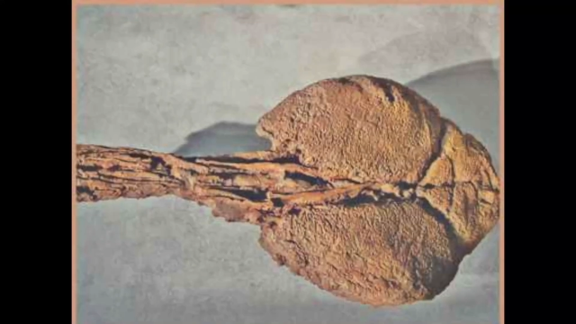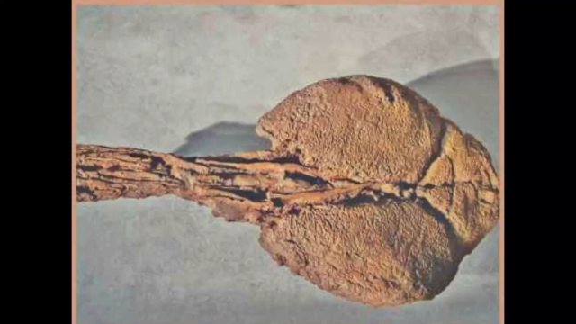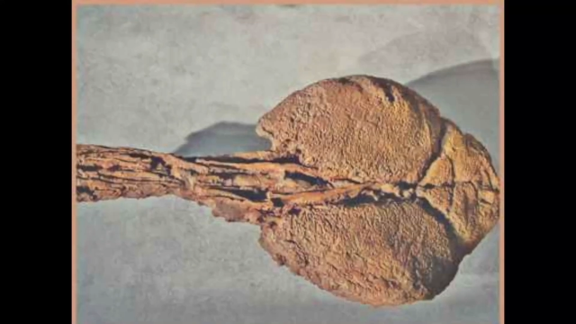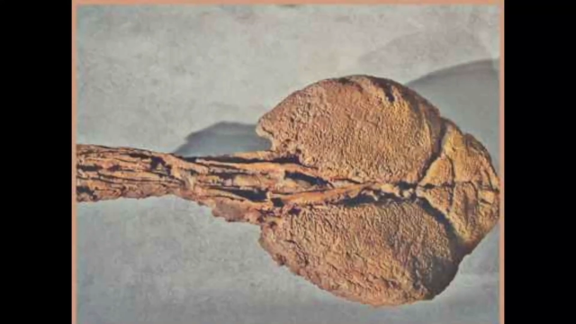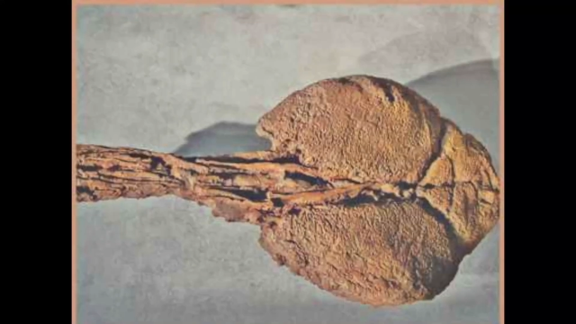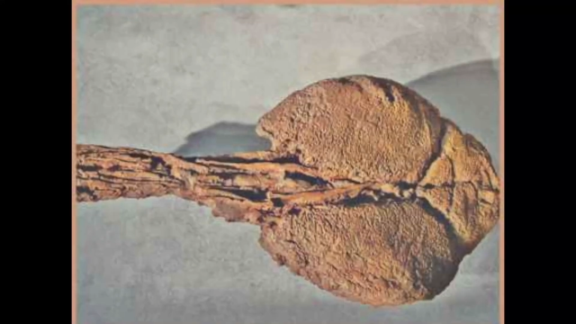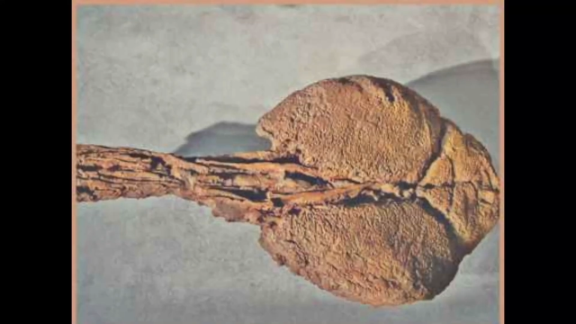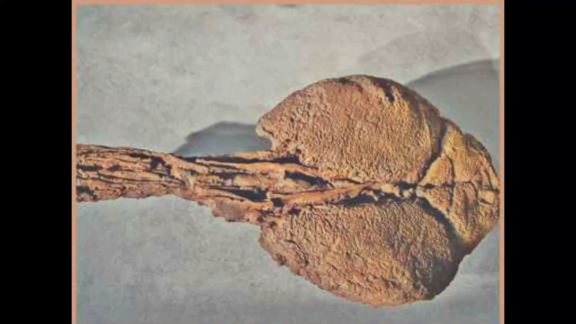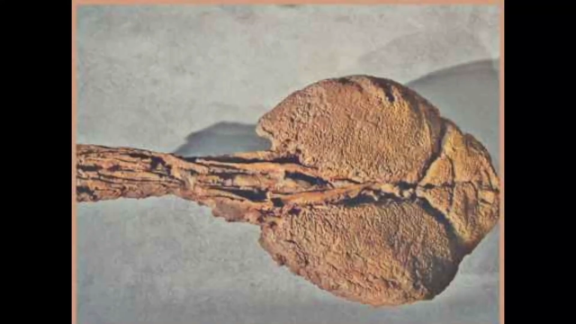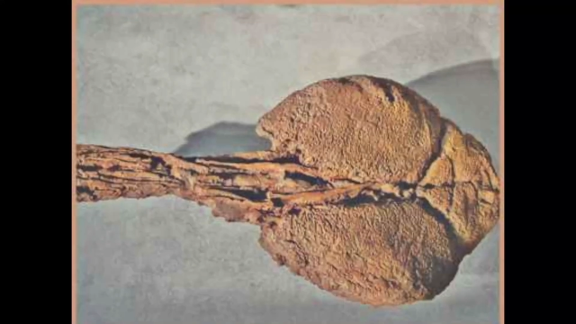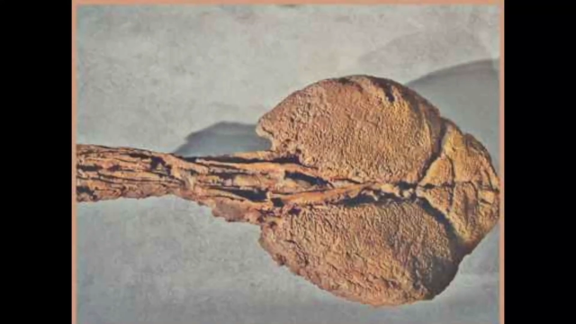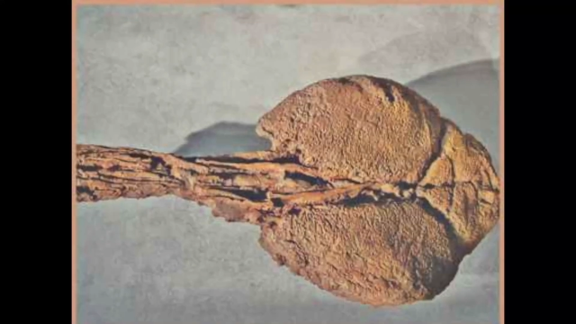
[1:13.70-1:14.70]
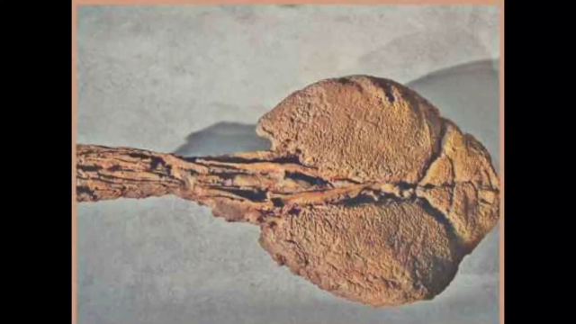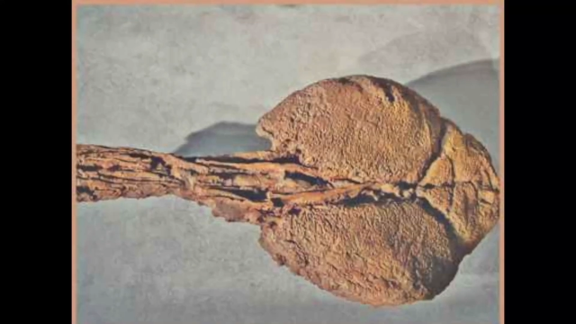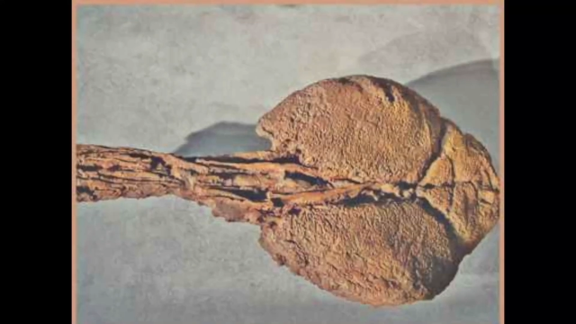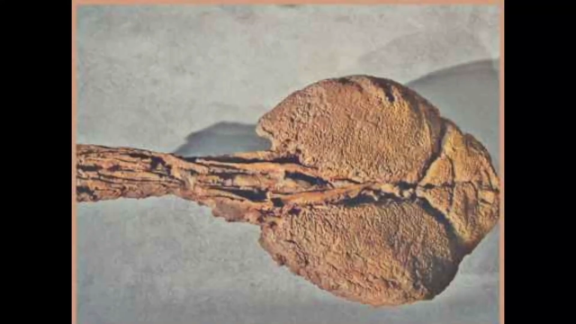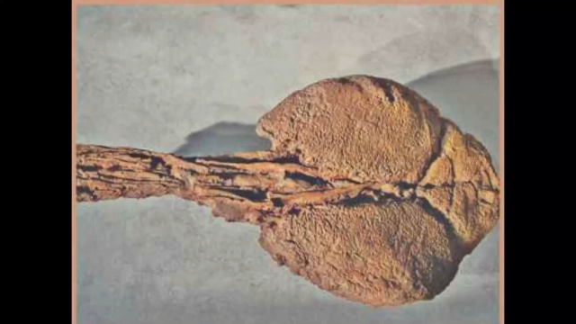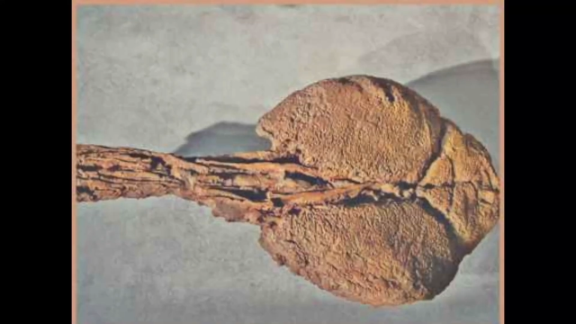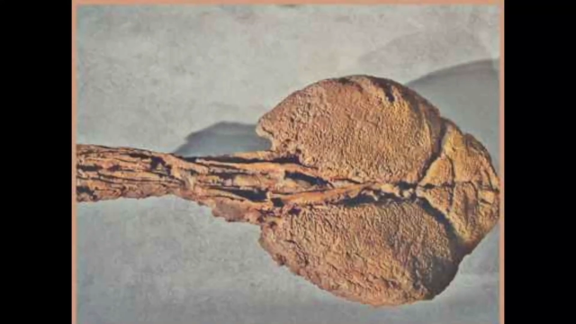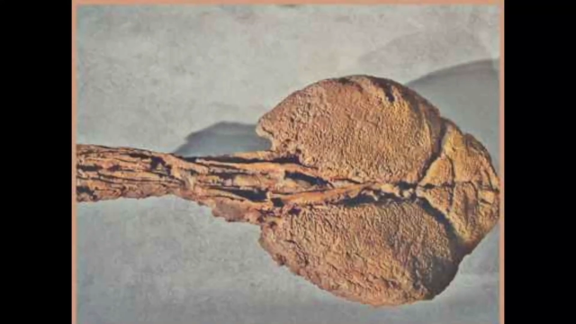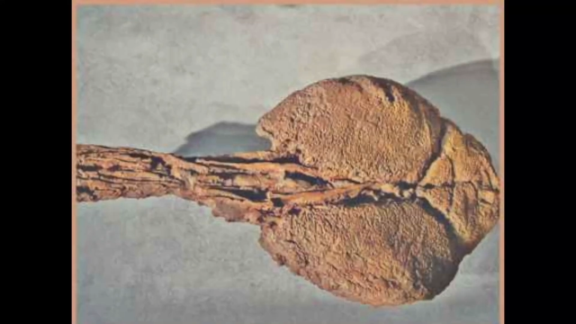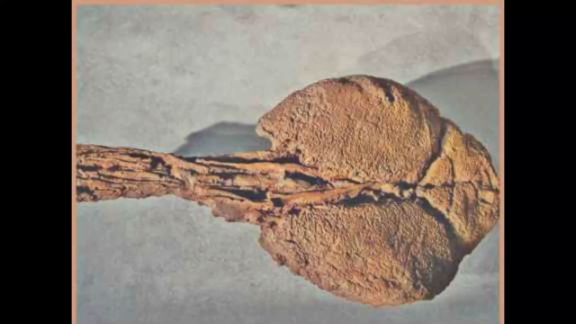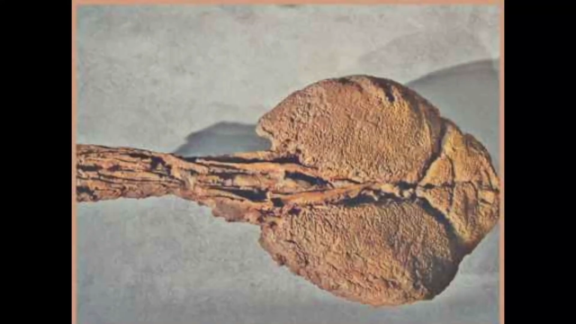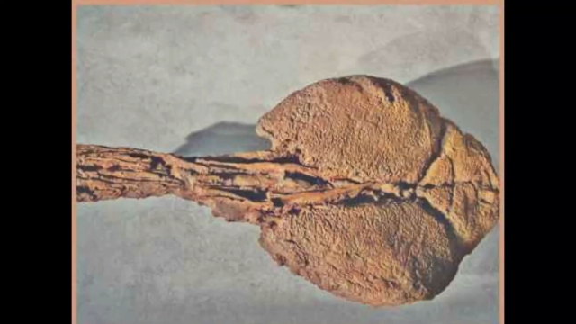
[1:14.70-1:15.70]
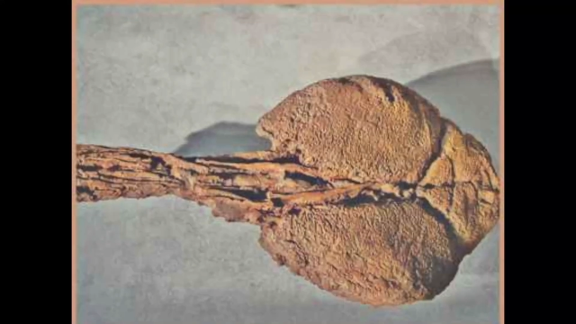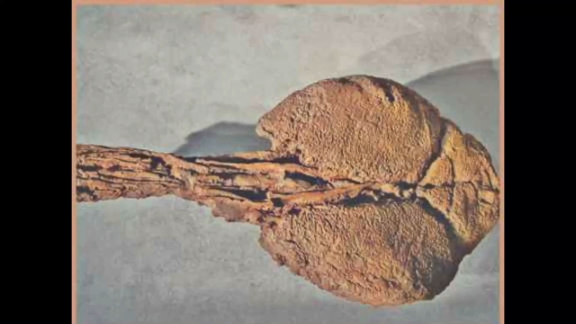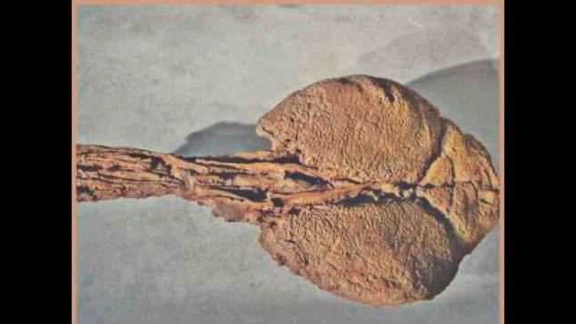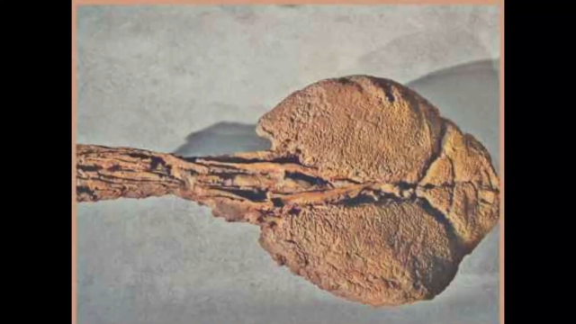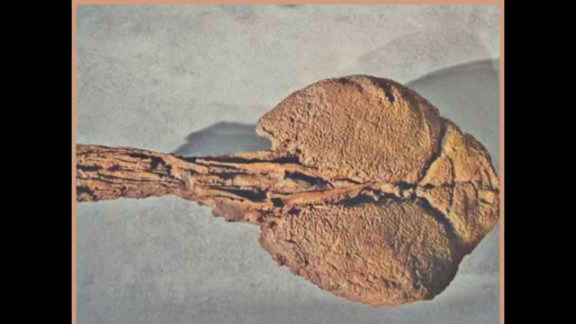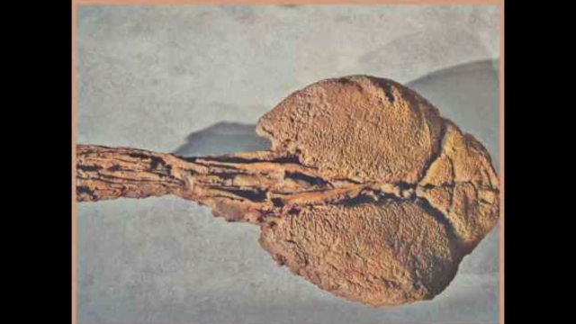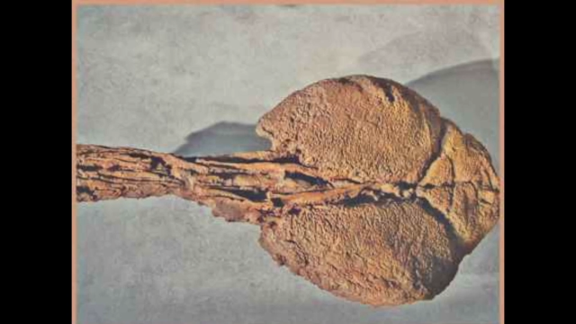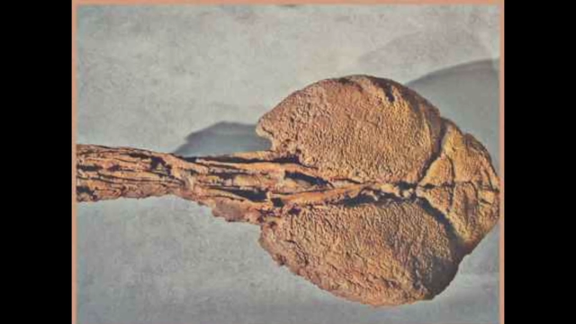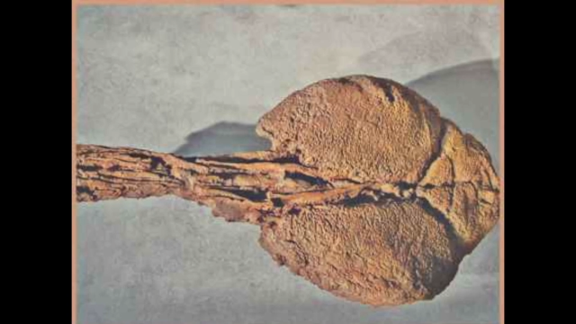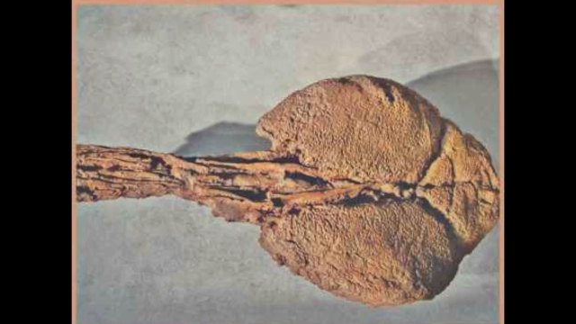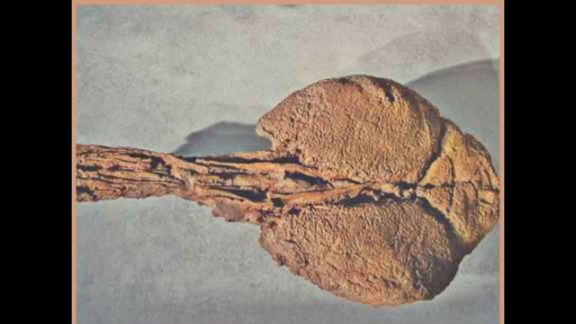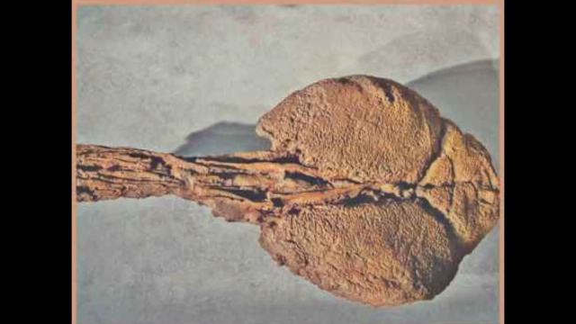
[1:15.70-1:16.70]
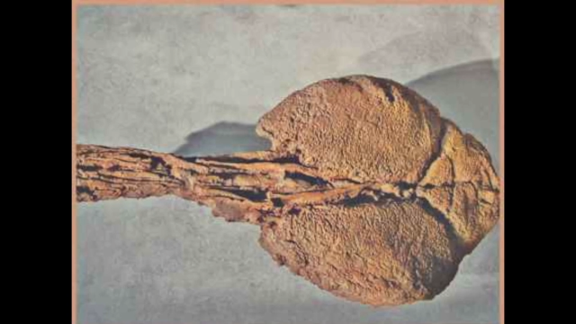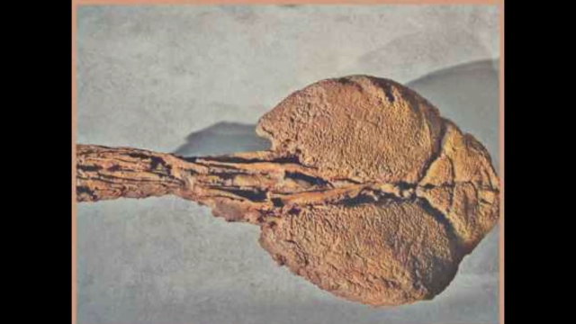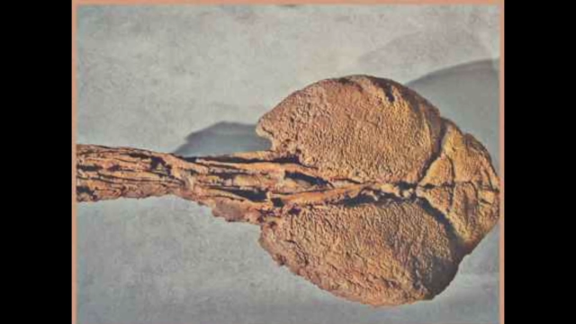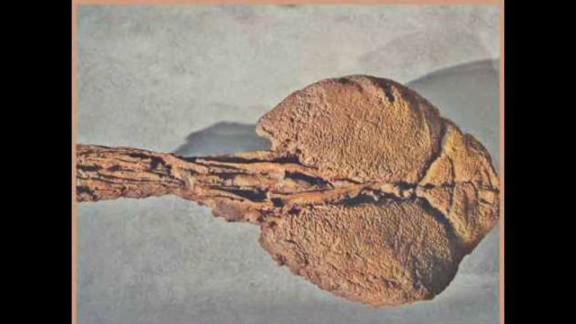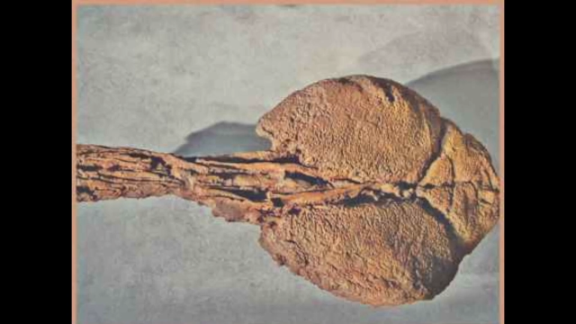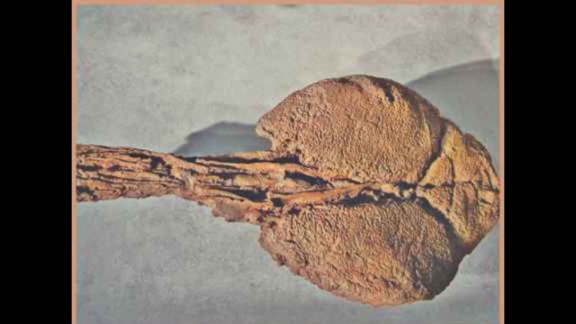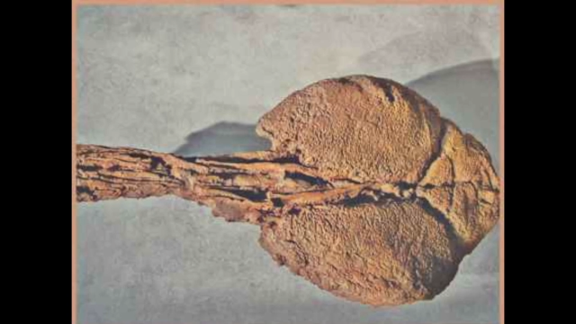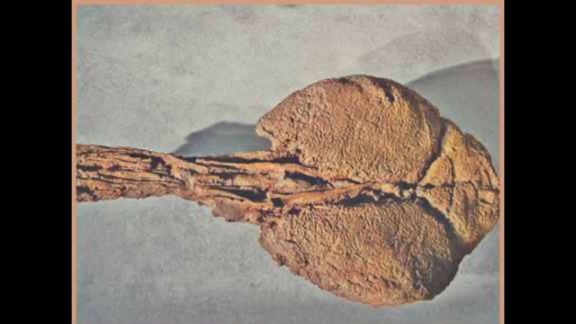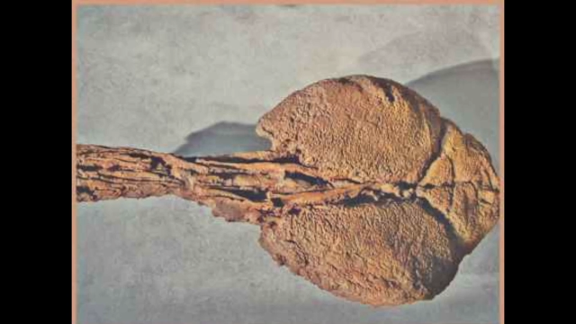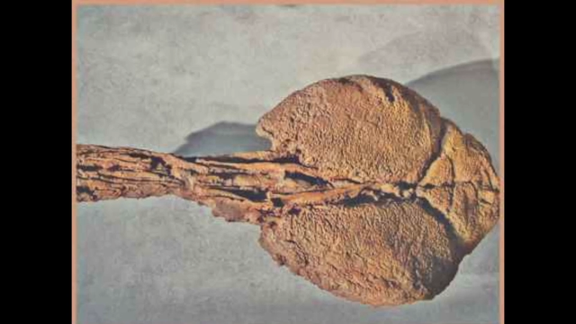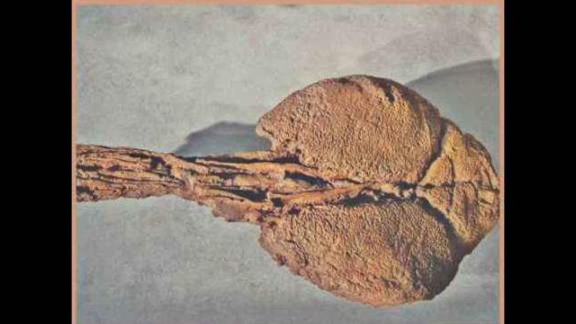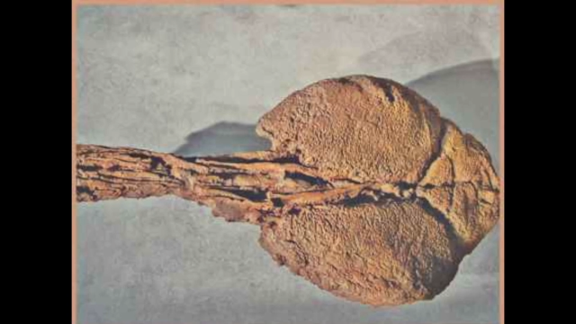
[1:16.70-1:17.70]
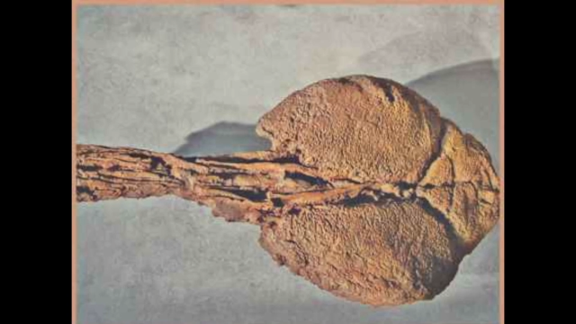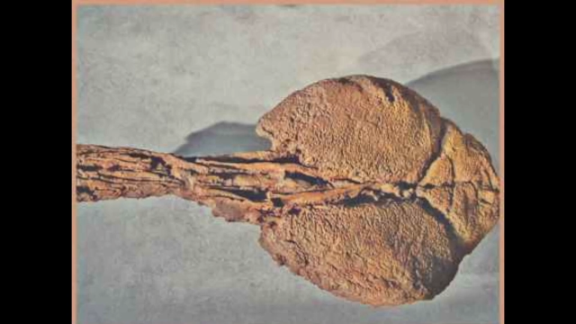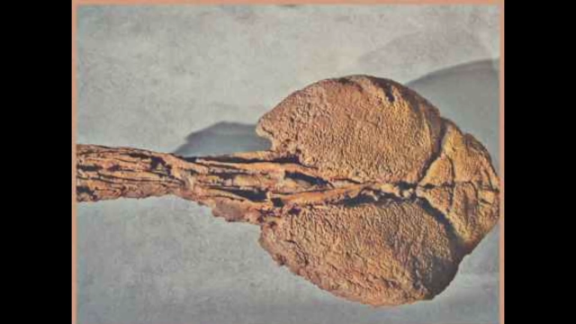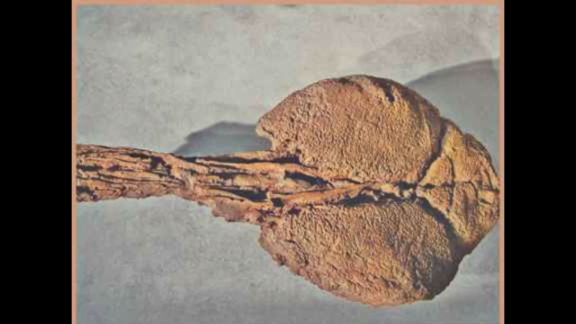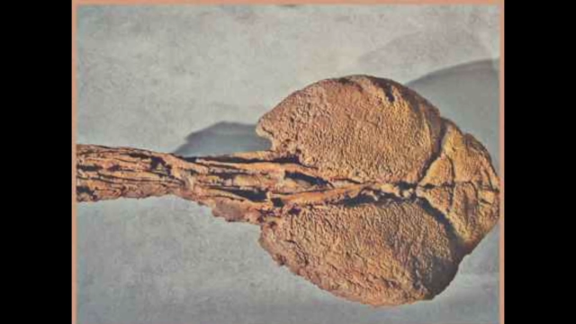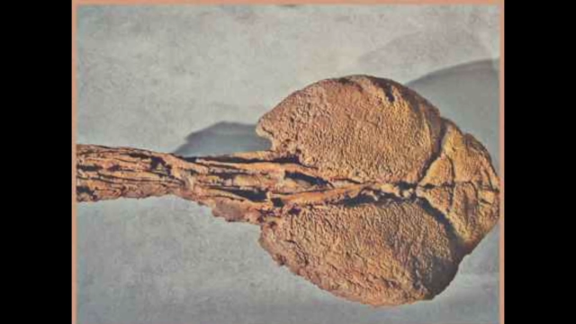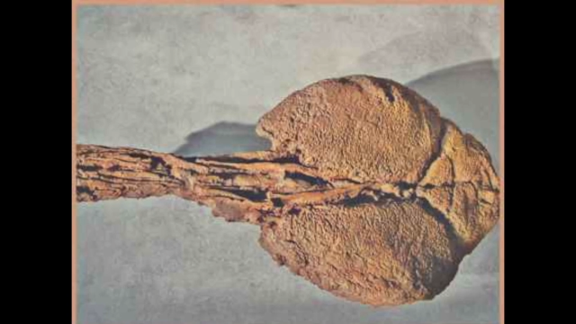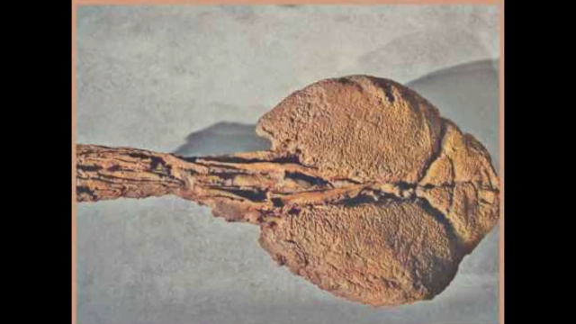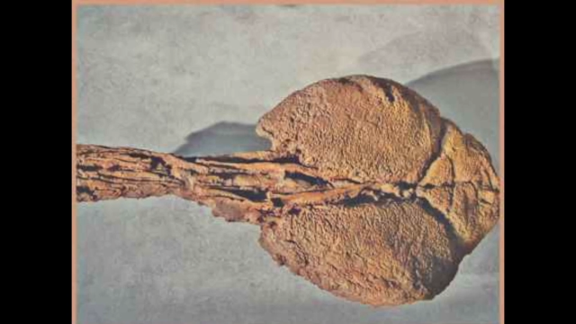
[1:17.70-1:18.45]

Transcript: No face is visible, so there are no lips to read.